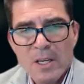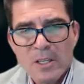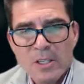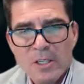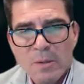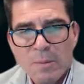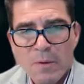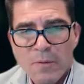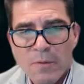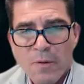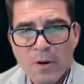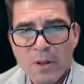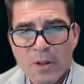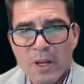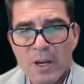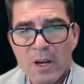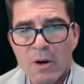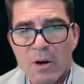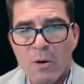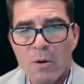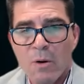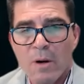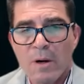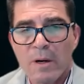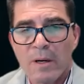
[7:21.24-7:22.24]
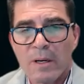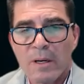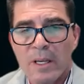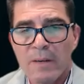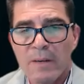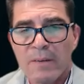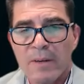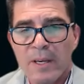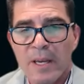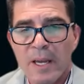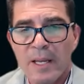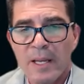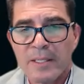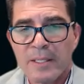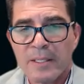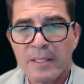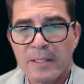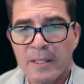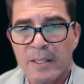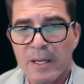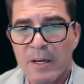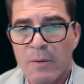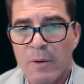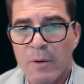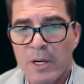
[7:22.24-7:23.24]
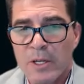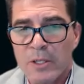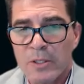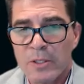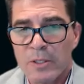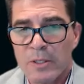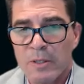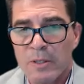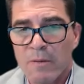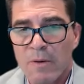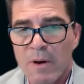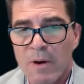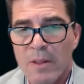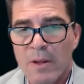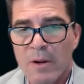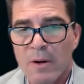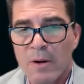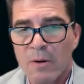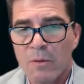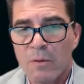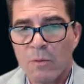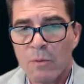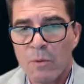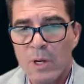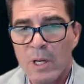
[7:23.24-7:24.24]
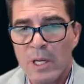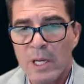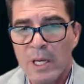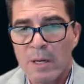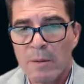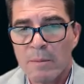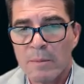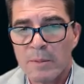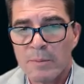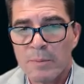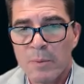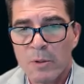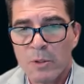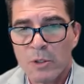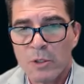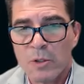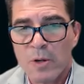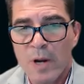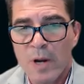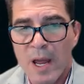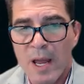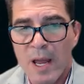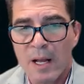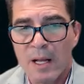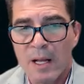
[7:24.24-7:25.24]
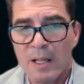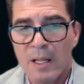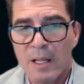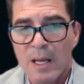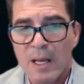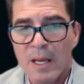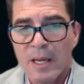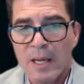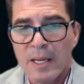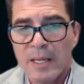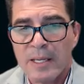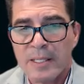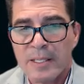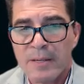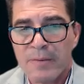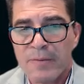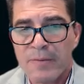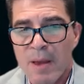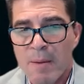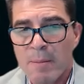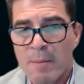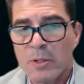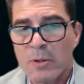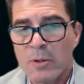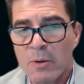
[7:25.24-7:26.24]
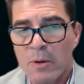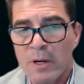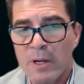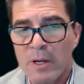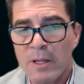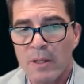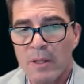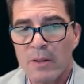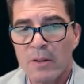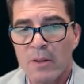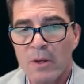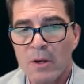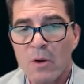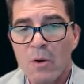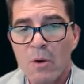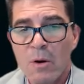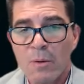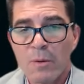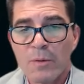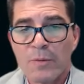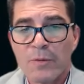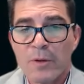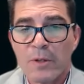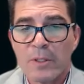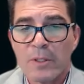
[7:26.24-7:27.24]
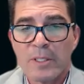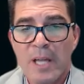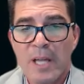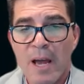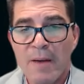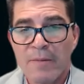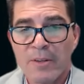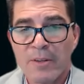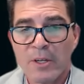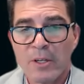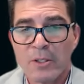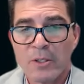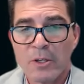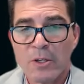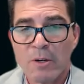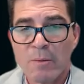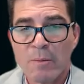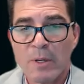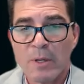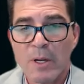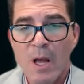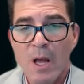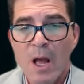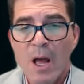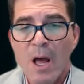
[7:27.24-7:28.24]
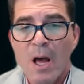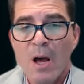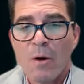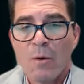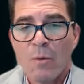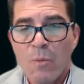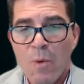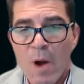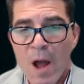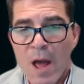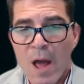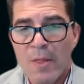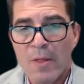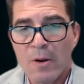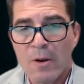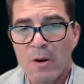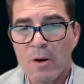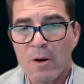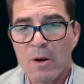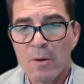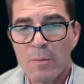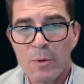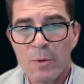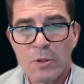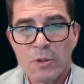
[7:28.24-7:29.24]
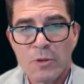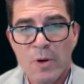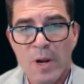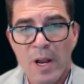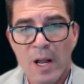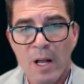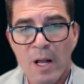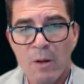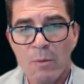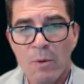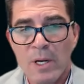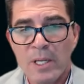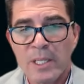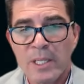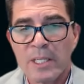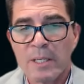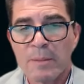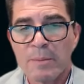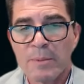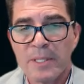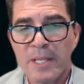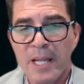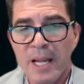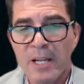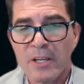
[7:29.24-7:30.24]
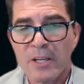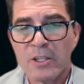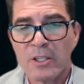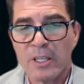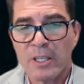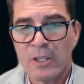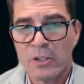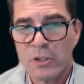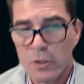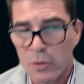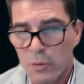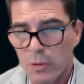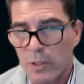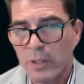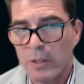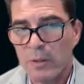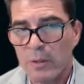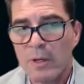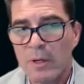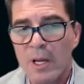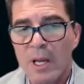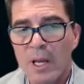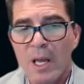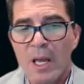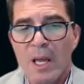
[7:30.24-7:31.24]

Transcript: So before the court even gets into the question of whether Williams' portrayal is defamatory, the court would first have to determine whether her portrayal was substantially true.